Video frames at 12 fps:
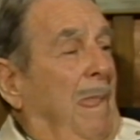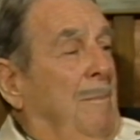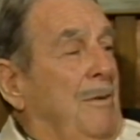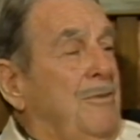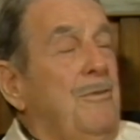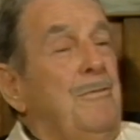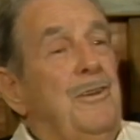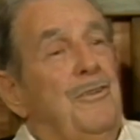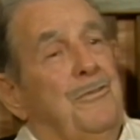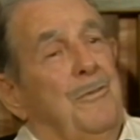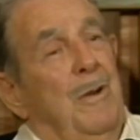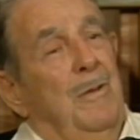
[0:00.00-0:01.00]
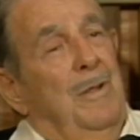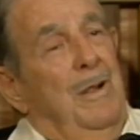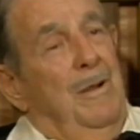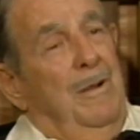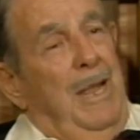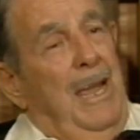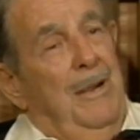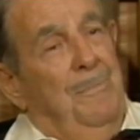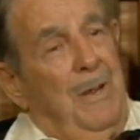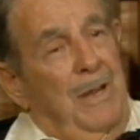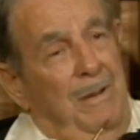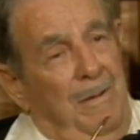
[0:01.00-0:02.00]
My chute just, uh, the
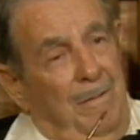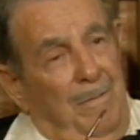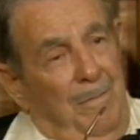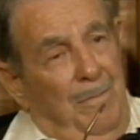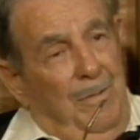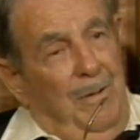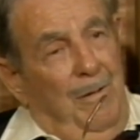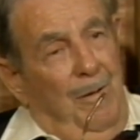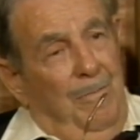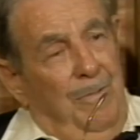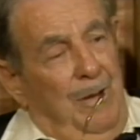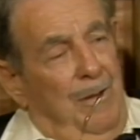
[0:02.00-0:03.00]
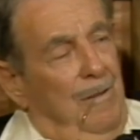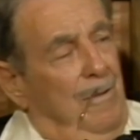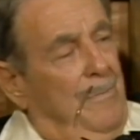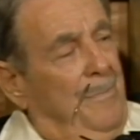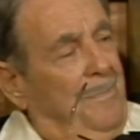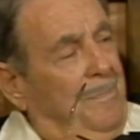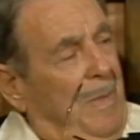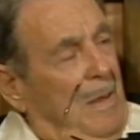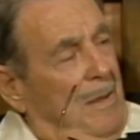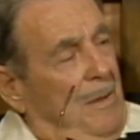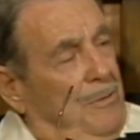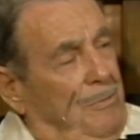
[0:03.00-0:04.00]
canopy, the, the um,
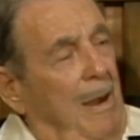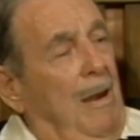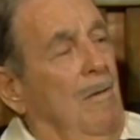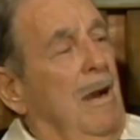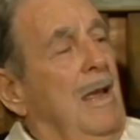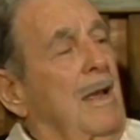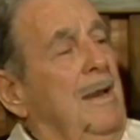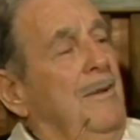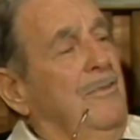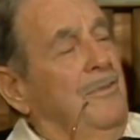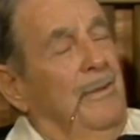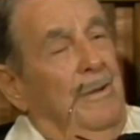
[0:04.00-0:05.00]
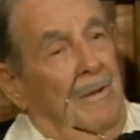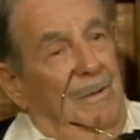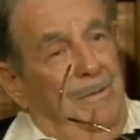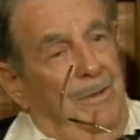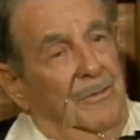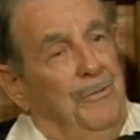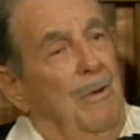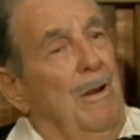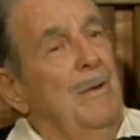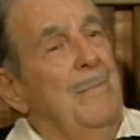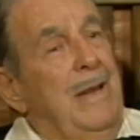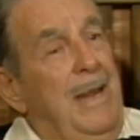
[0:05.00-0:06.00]
shroud lines just
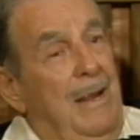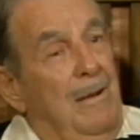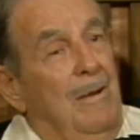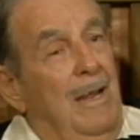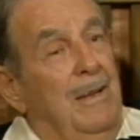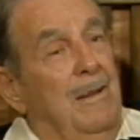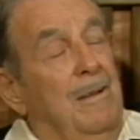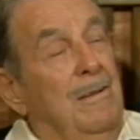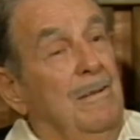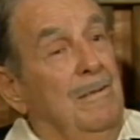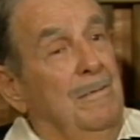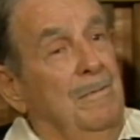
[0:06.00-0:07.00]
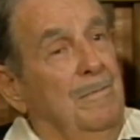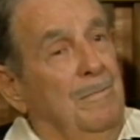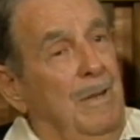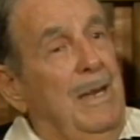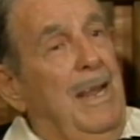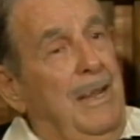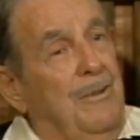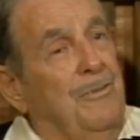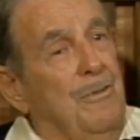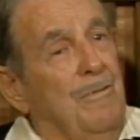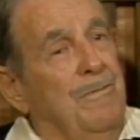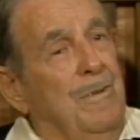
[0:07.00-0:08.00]
trailed me down like a uh, wet
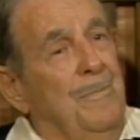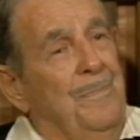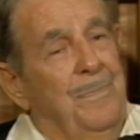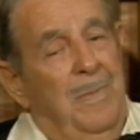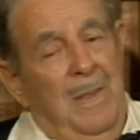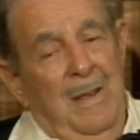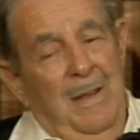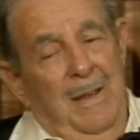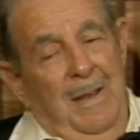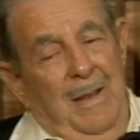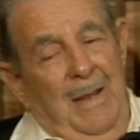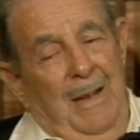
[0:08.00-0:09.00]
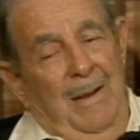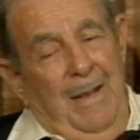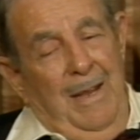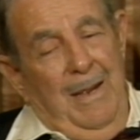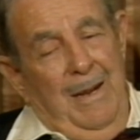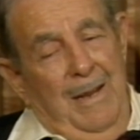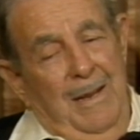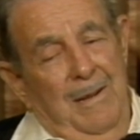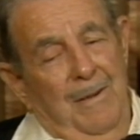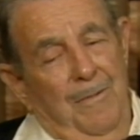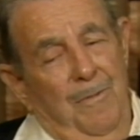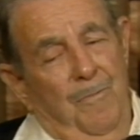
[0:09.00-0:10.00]
handkerchief. This is Joe Jump
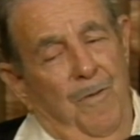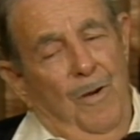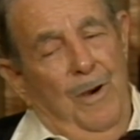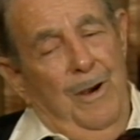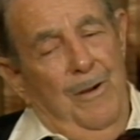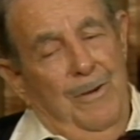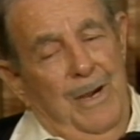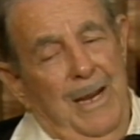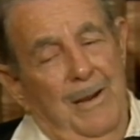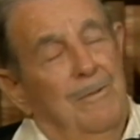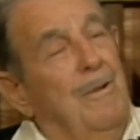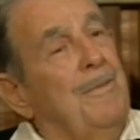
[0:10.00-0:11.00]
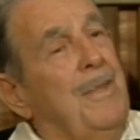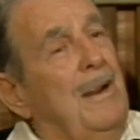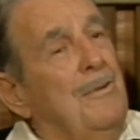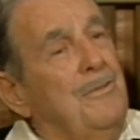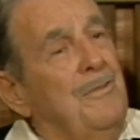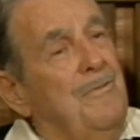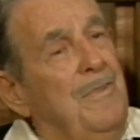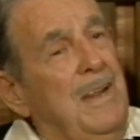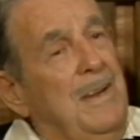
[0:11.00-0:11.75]
Pappy Long, a San Antonio native.